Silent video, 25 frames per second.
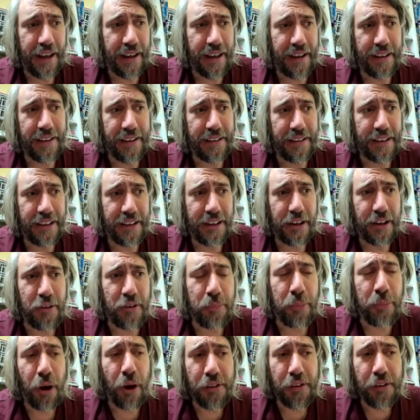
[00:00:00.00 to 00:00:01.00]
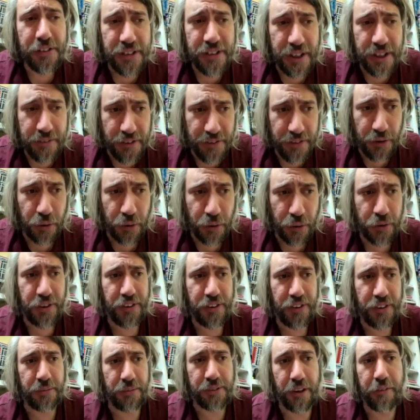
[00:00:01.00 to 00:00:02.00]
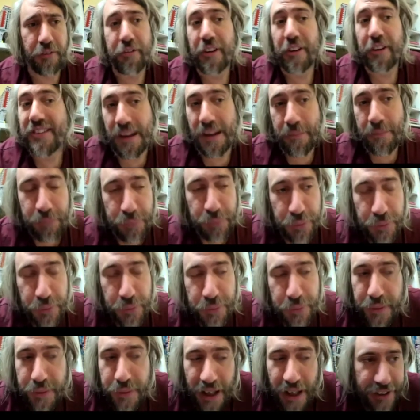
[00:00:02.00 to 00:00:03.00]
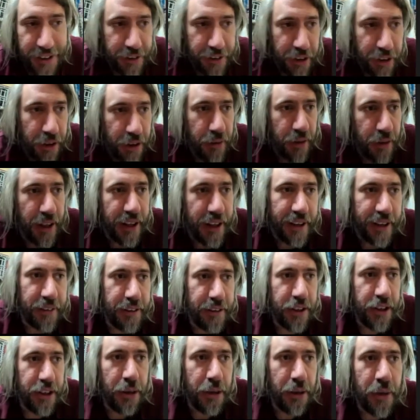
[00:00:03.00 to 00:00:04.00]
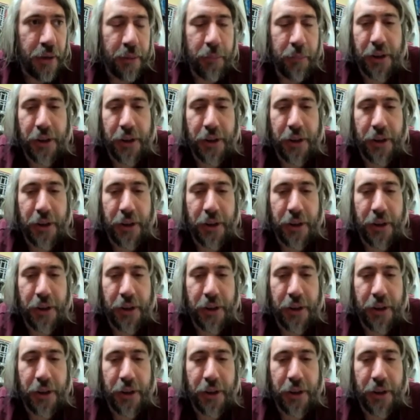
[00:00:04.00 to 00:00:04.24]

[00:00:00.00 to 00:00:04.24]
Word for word: you know the positives of autism so for example i don't know like you know my,